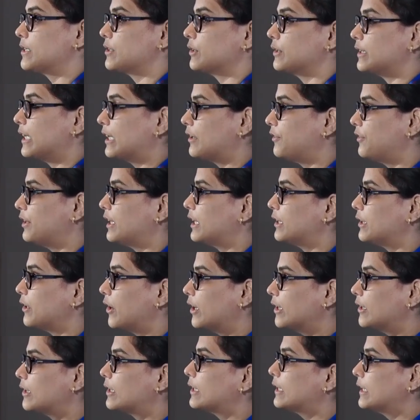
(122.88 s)
so that we are
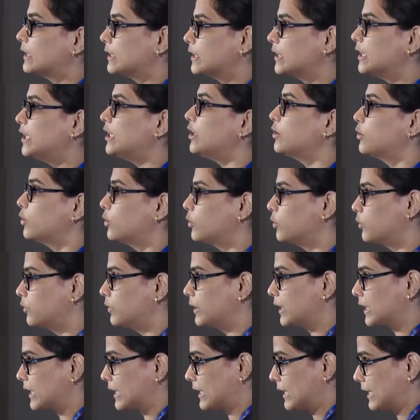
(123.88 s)
not really
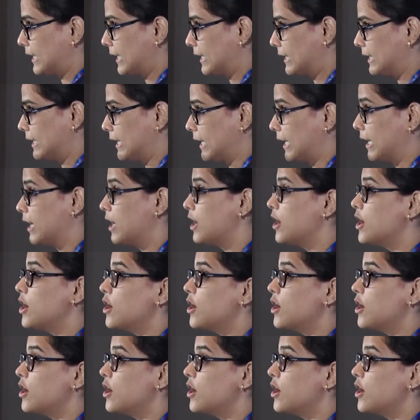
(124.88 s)
overcorrecting.